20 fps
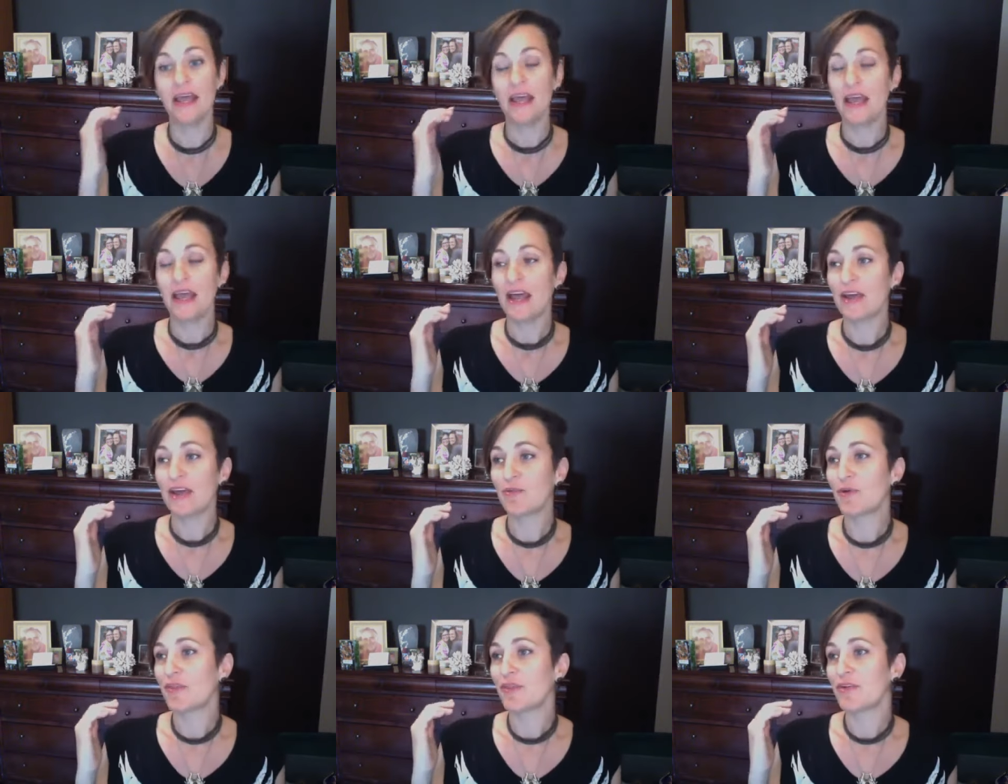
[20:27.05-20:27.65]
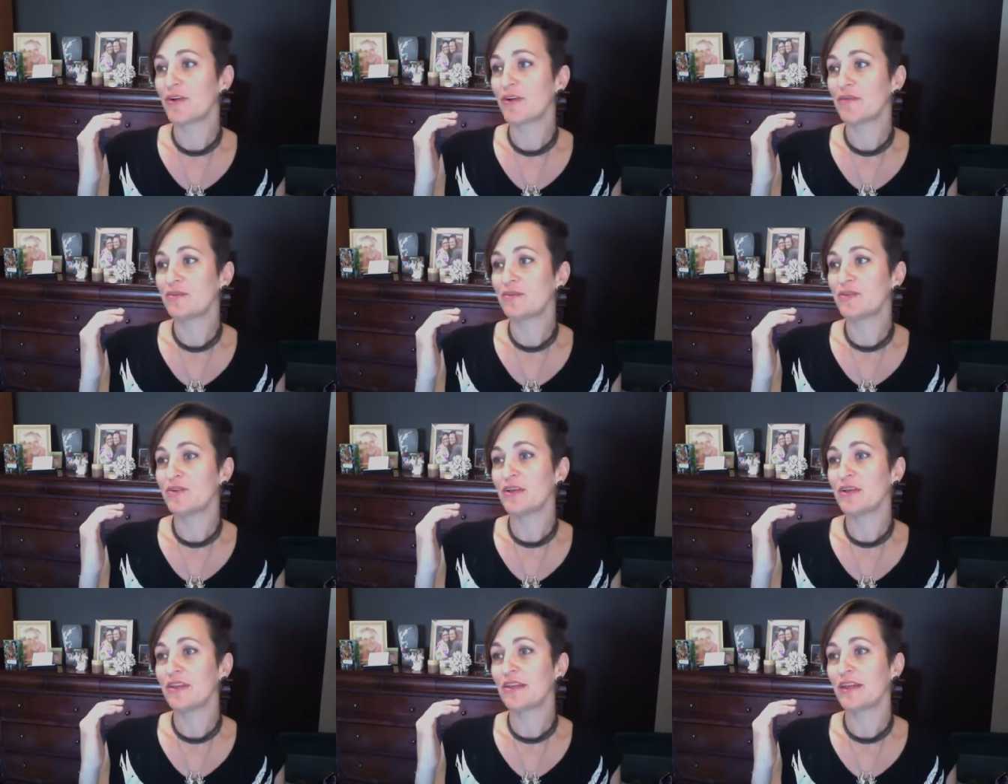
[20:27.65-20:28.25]
And whether I'm
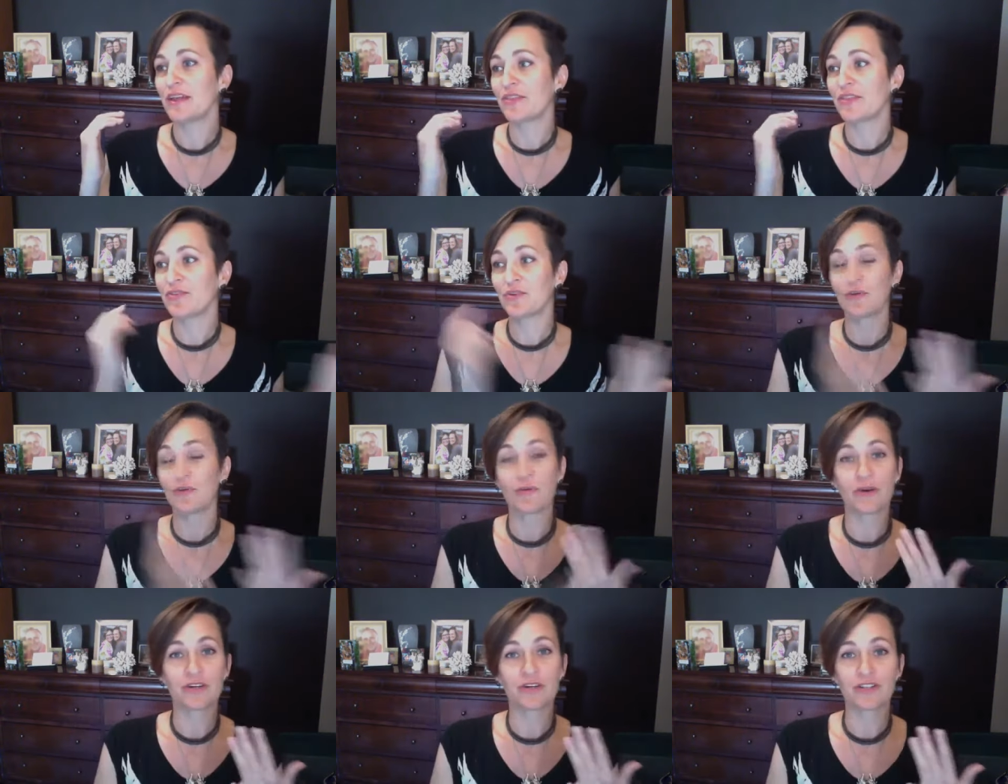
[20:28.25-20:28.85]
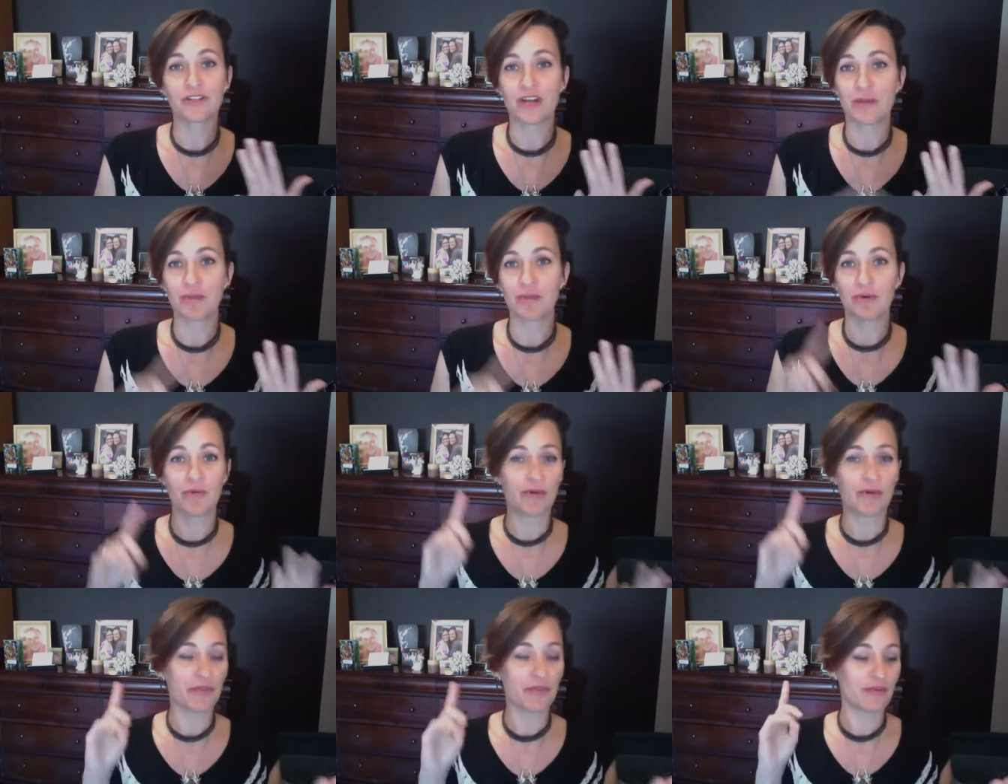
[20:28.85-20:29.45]
doing that through a workshop or
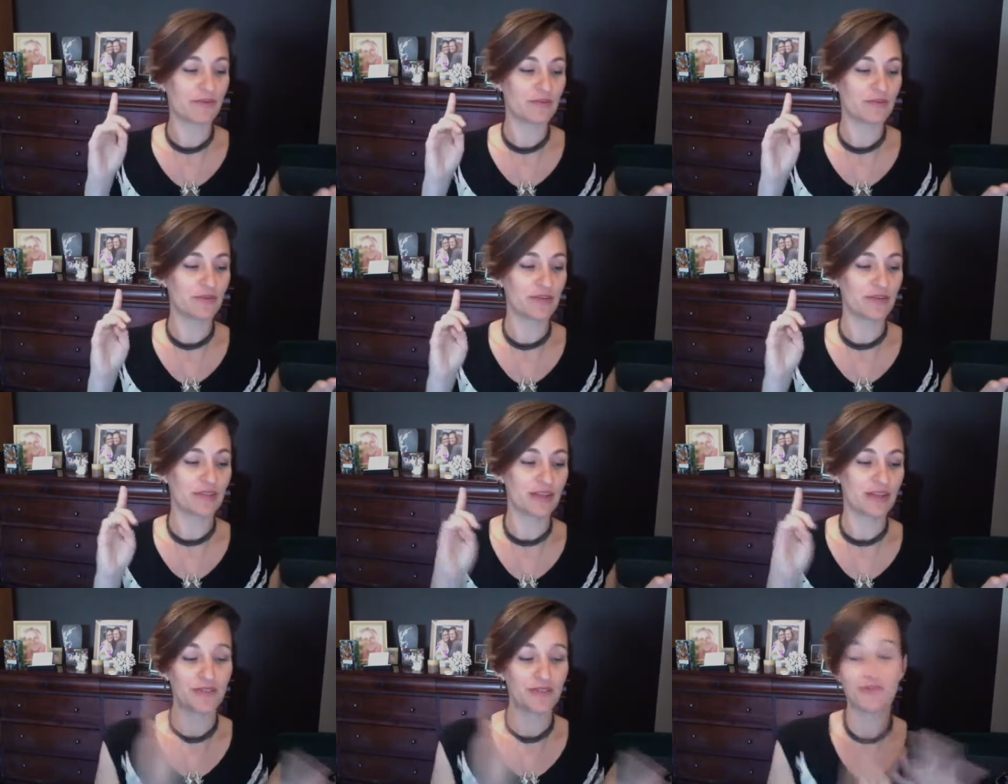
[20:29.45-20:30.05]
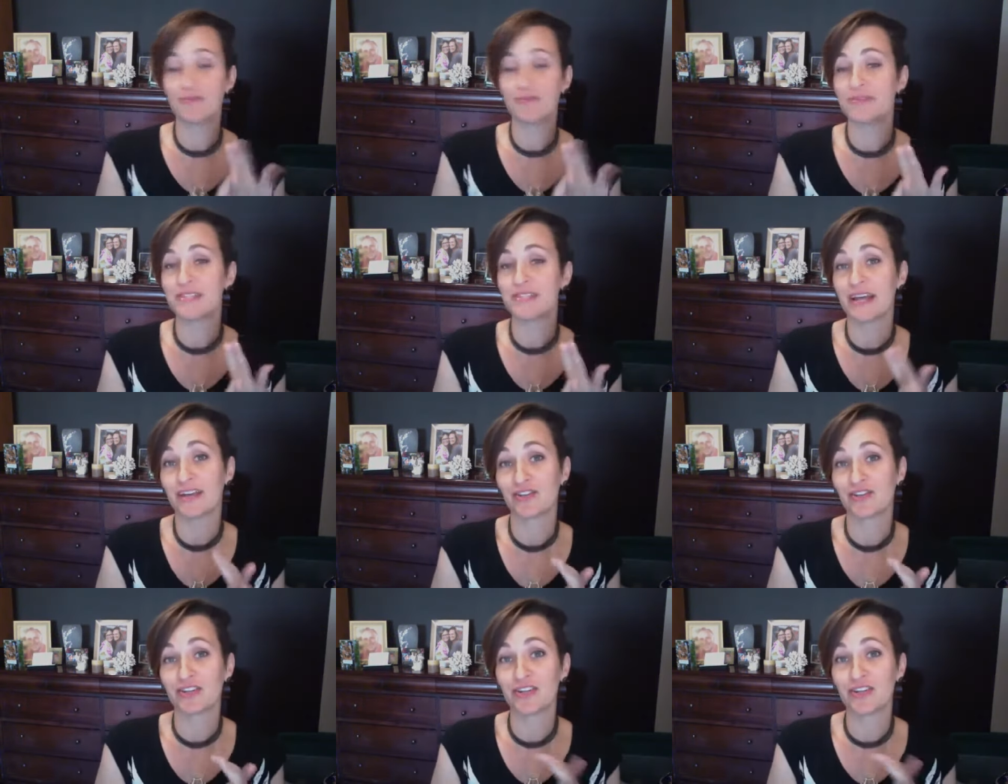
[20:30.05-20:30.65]
whether I'm doing that through
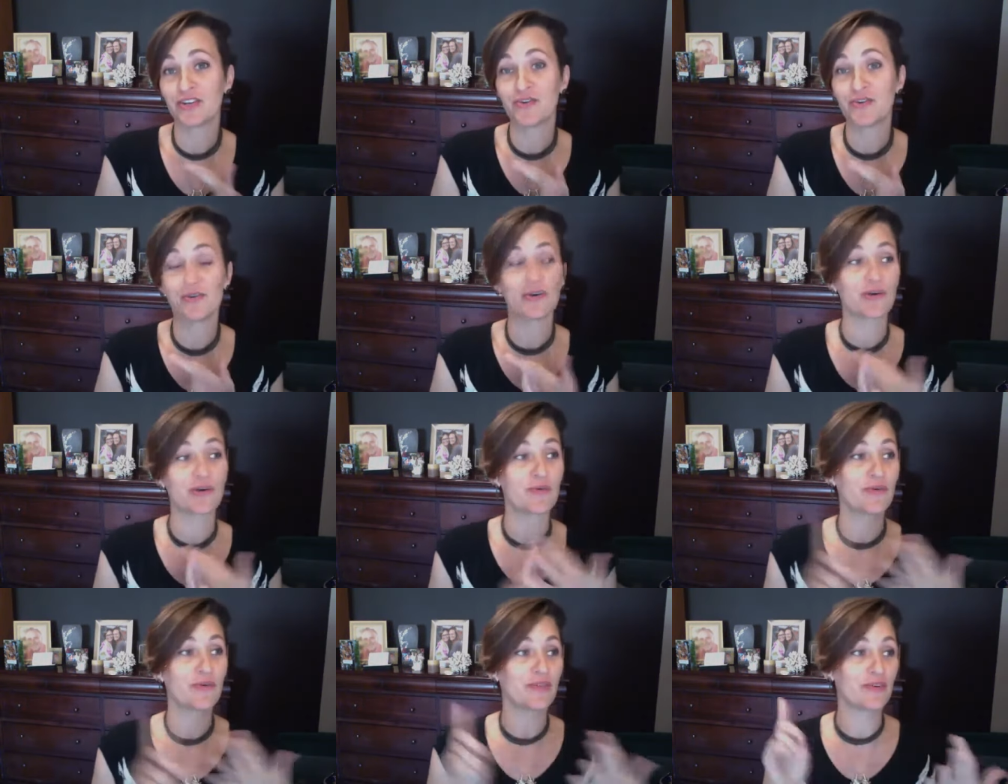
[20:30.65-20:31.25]
massaging you or whether